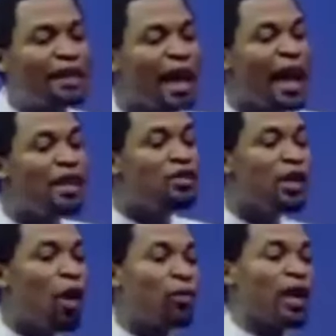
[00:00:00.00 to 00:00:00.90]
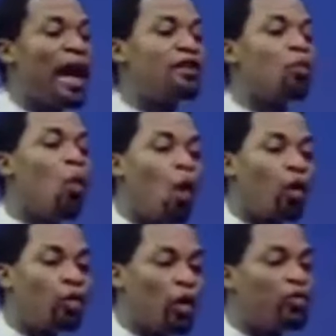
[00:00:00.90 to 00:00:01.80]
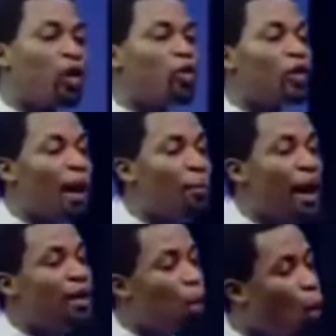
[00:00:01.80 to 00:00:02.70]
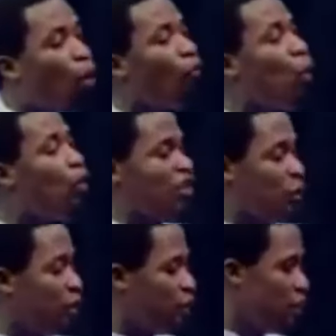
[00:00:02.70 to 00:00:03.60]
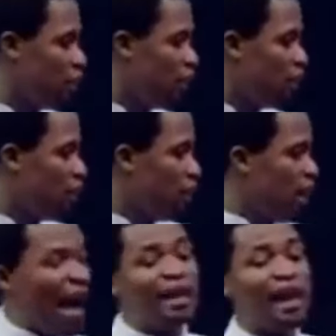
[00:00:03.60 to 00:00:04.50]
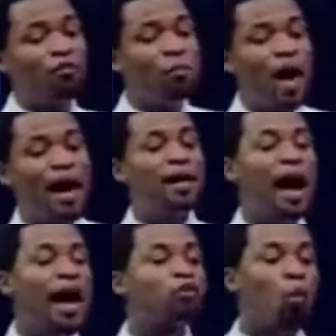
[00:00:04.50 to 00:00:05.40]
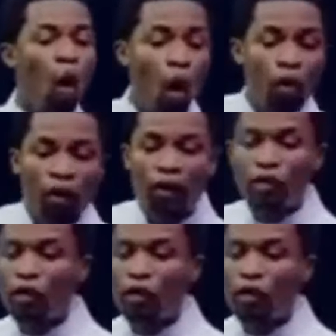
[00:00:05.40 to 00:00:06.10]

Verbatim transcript: That angels are at work does not undermine the work of the Holy Spirit. And that men are at work